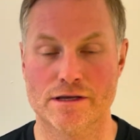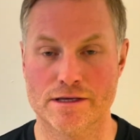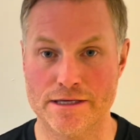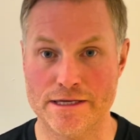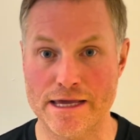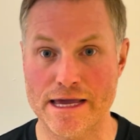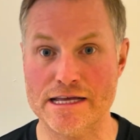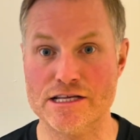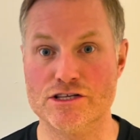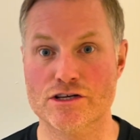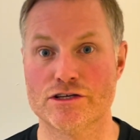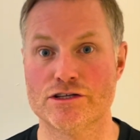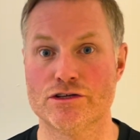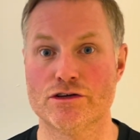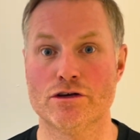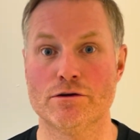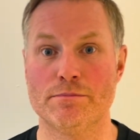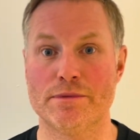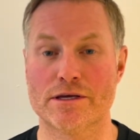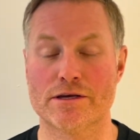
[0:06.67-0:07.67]
Yes, I
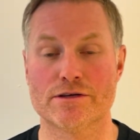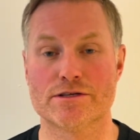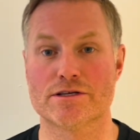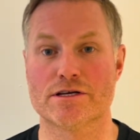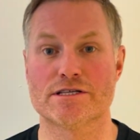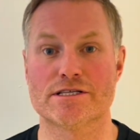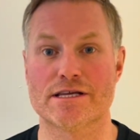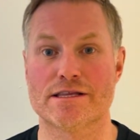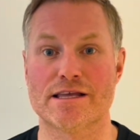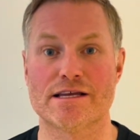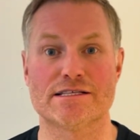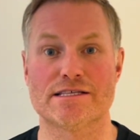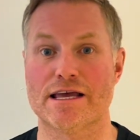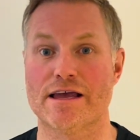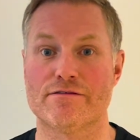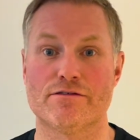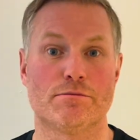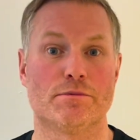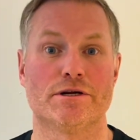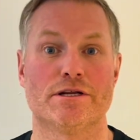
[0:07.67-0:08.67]
do, because I send that to
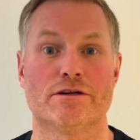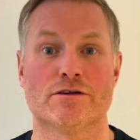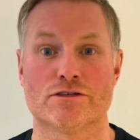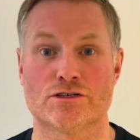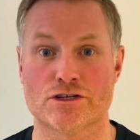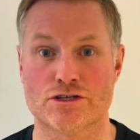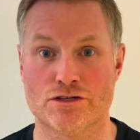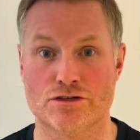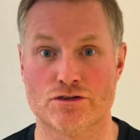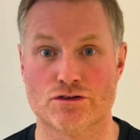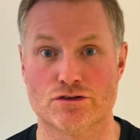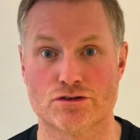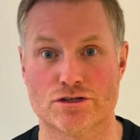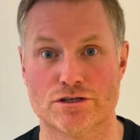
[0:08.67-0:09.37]
everybody, not just you, George.